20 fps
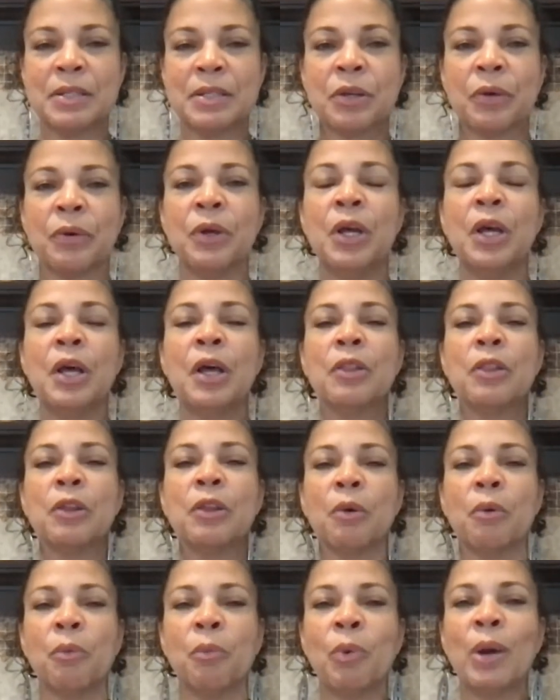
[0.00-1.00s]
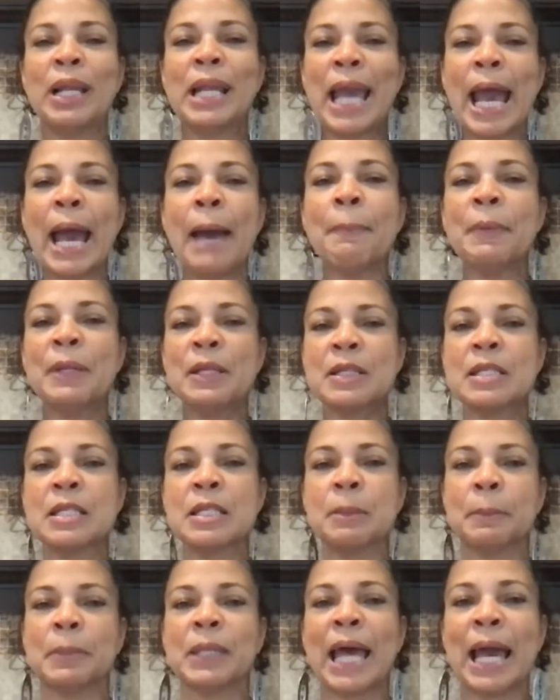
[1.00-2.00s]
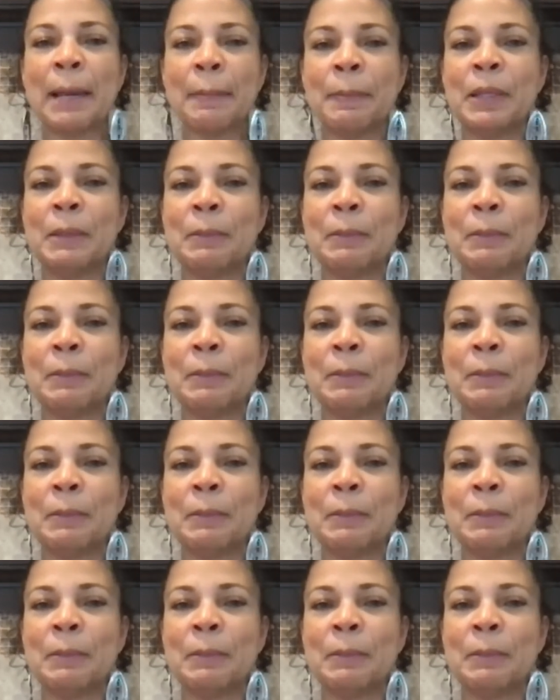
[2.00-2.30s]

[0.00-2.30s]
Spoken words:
So what happens to Black